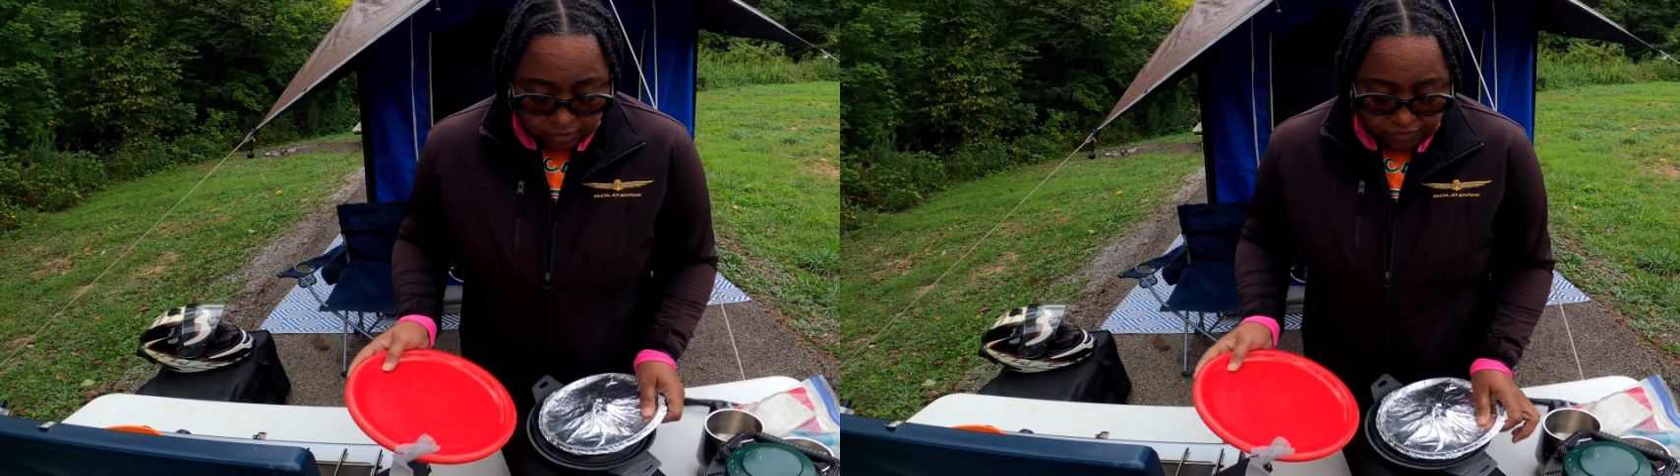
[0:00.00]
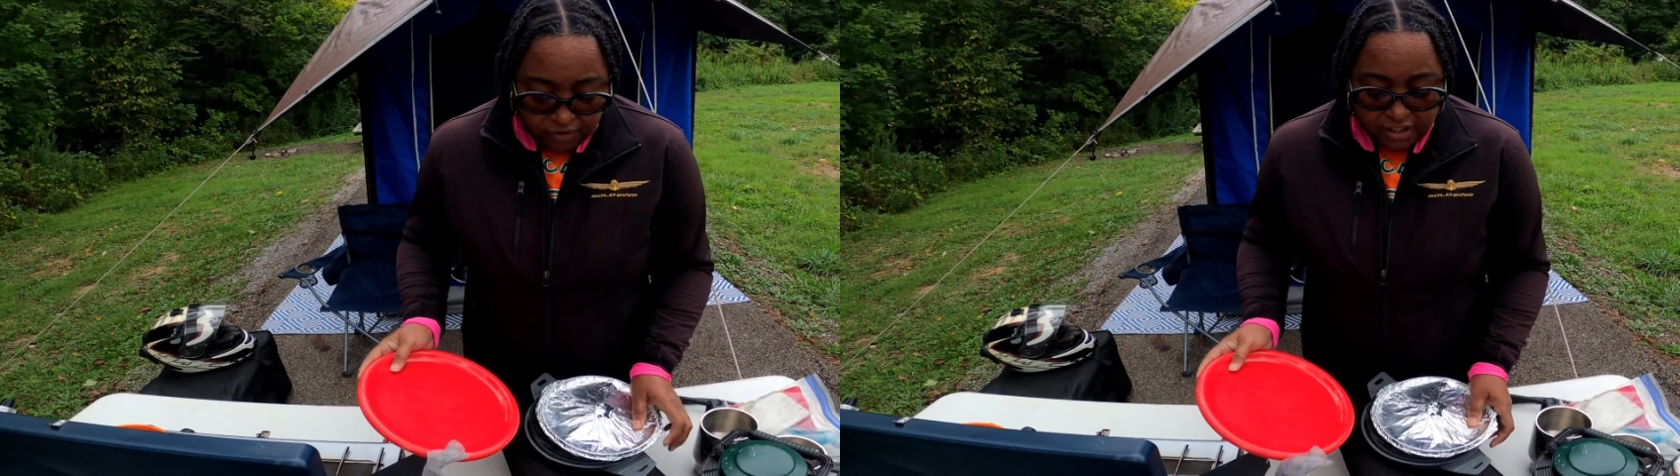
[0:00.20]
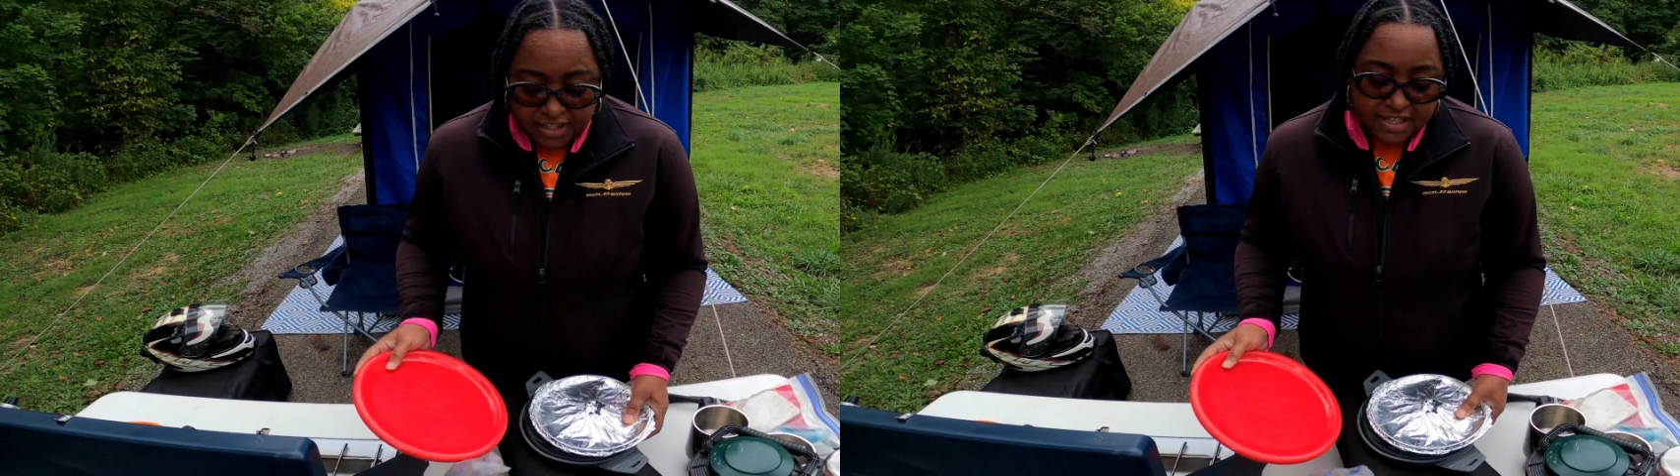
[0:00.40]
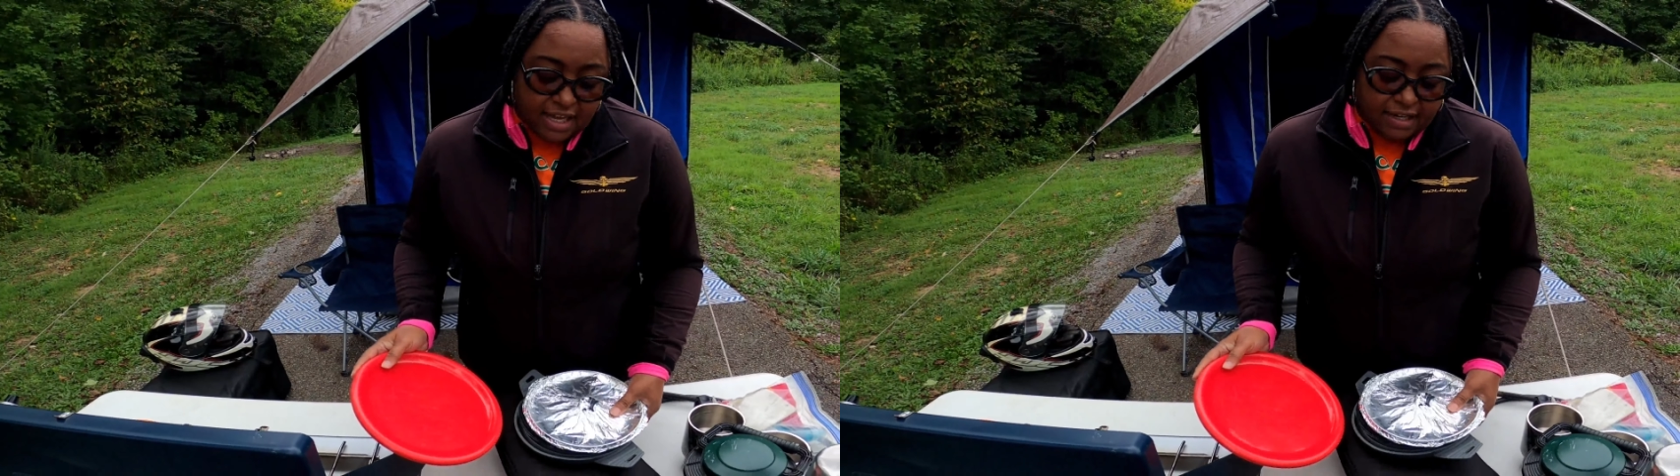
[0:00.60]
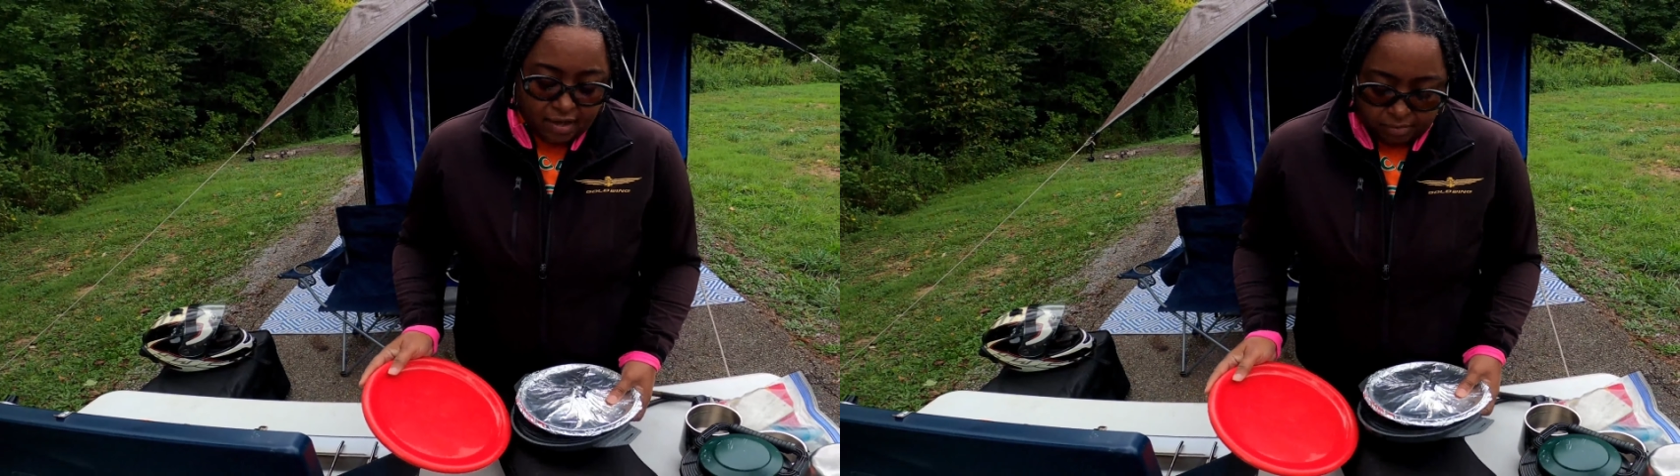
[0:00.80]
We finished
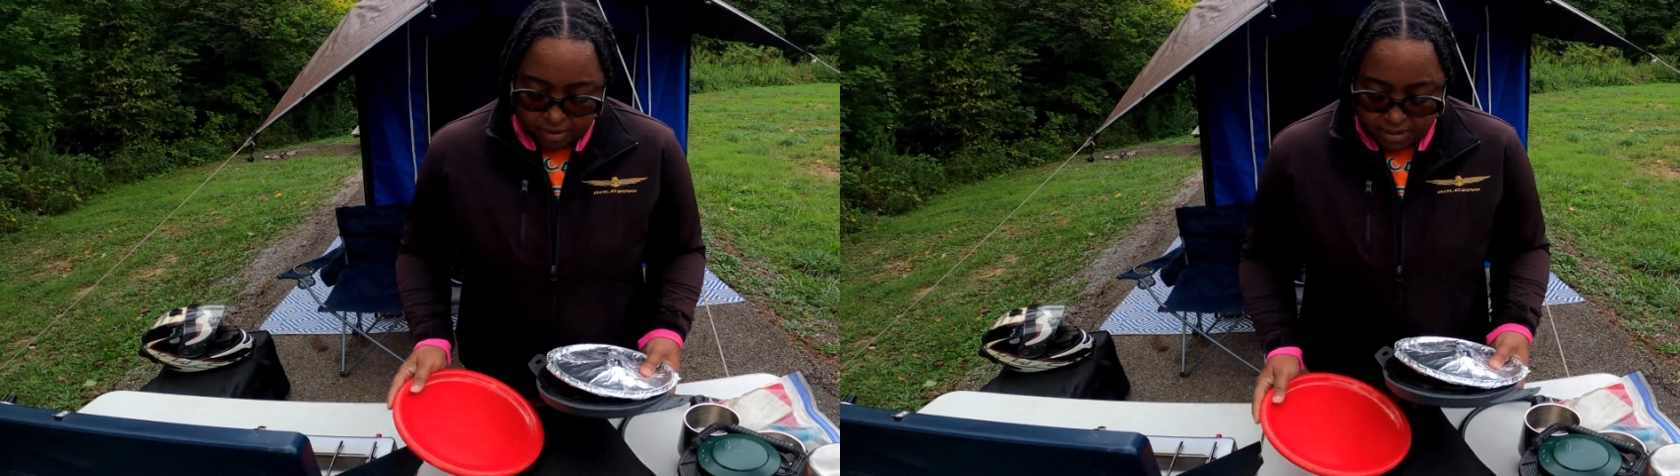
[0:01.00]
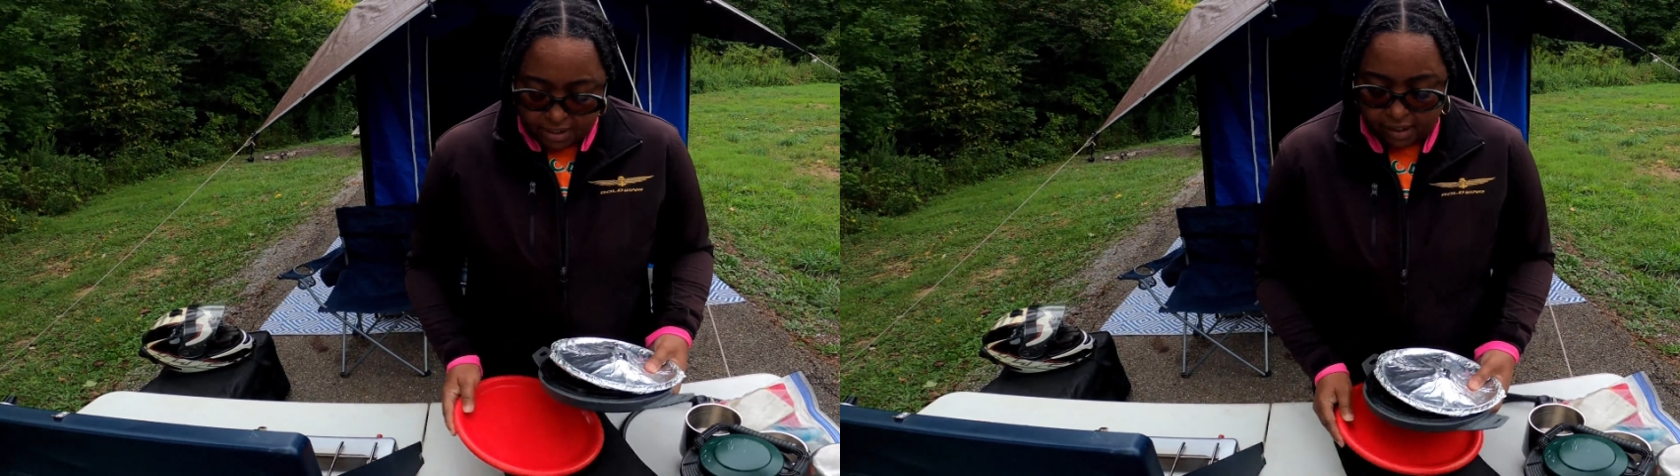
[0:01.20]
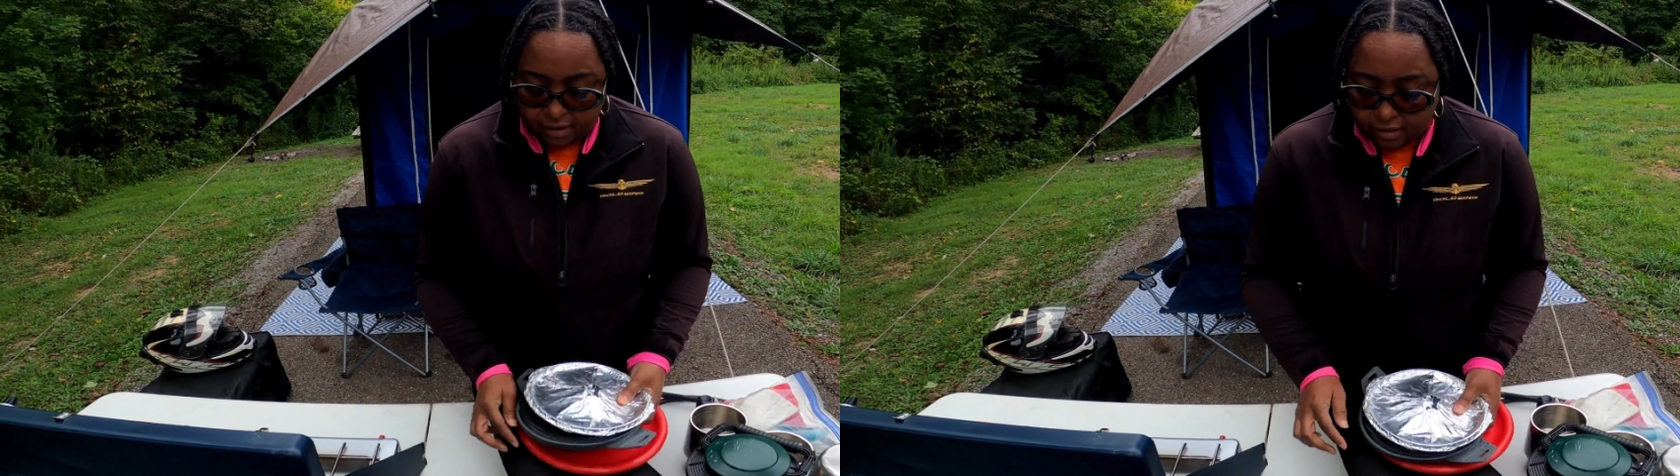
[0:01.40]
setting up the tent,